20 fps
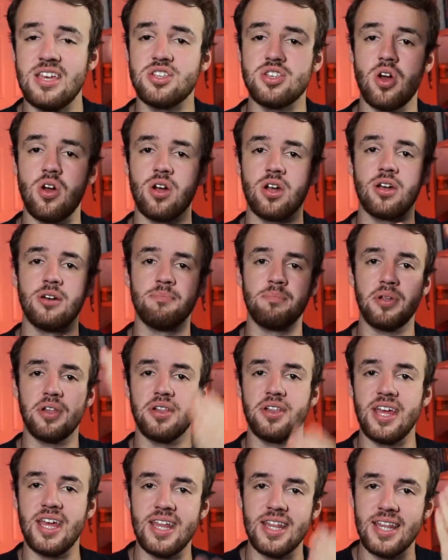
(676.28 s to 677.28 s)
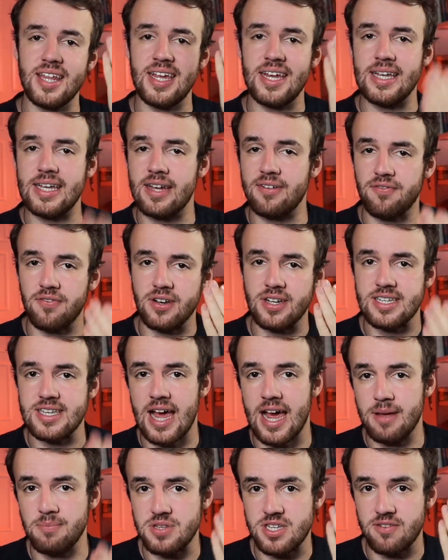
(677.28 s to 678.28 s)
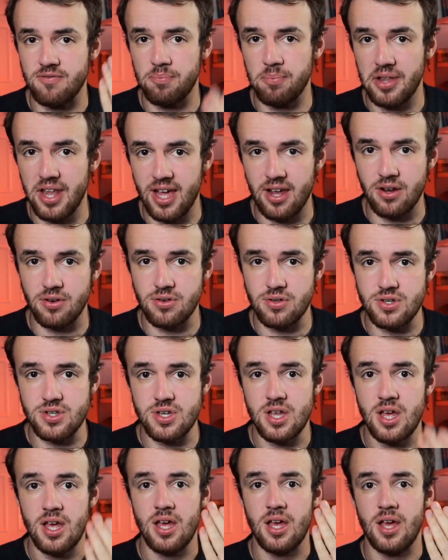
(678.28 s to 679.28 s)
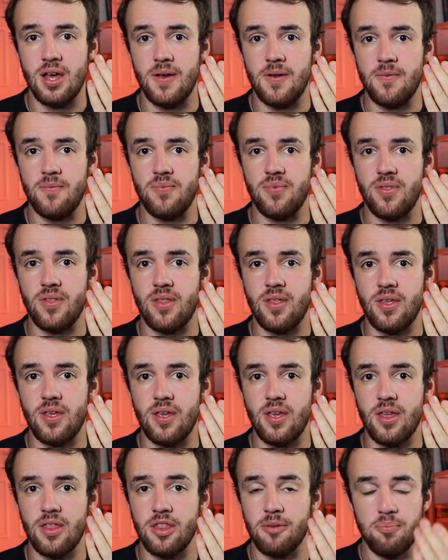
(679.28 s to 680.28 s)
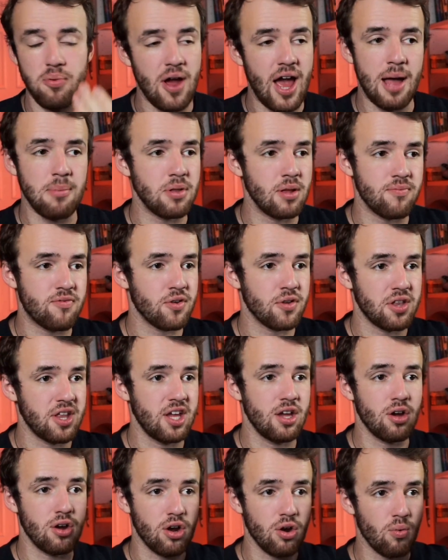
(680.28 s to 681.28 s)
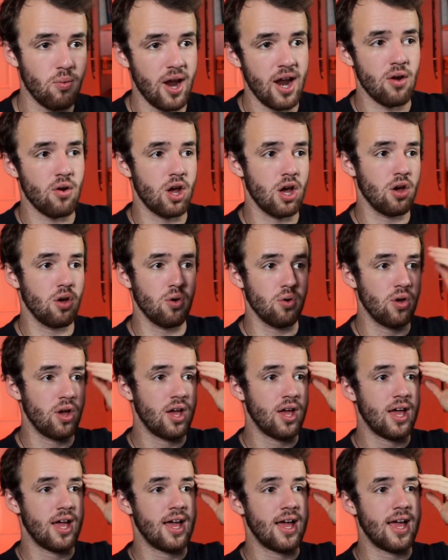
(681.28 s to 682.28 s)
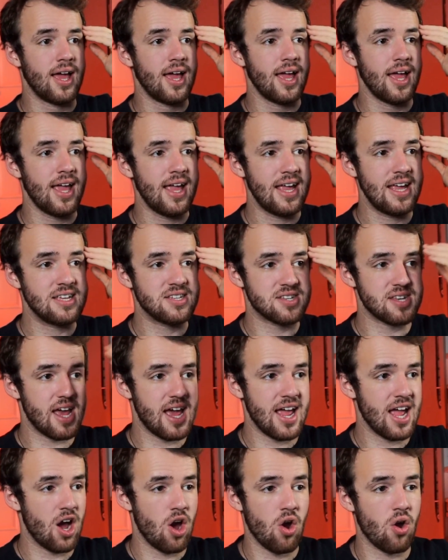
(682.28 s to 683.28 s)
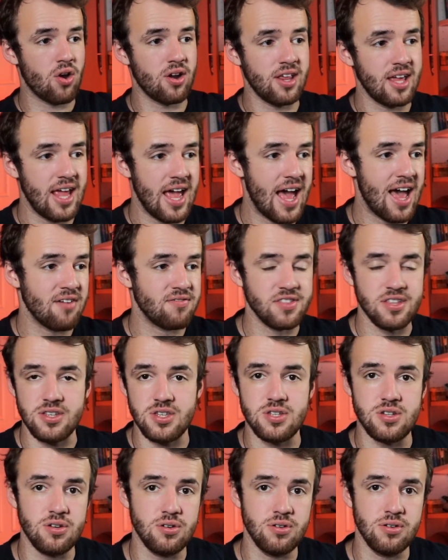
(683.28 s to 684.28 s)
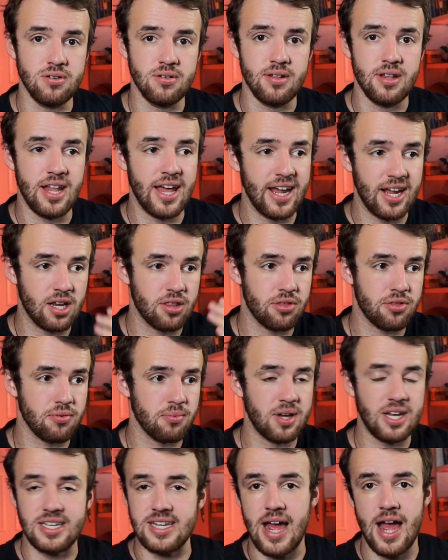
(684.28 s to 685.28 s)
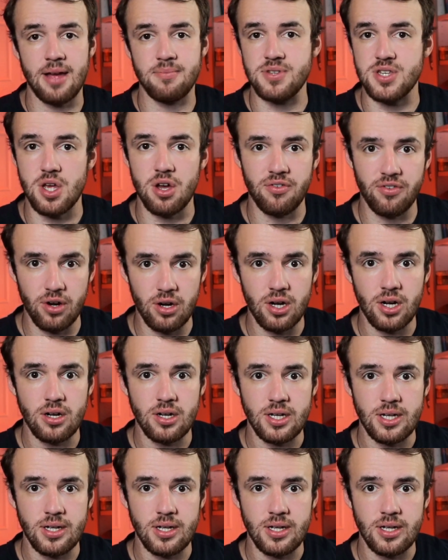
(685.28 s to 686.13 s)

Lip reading: These are completely different types of players. The problem for Leo Guerrero is I already have this dude like 3 times over.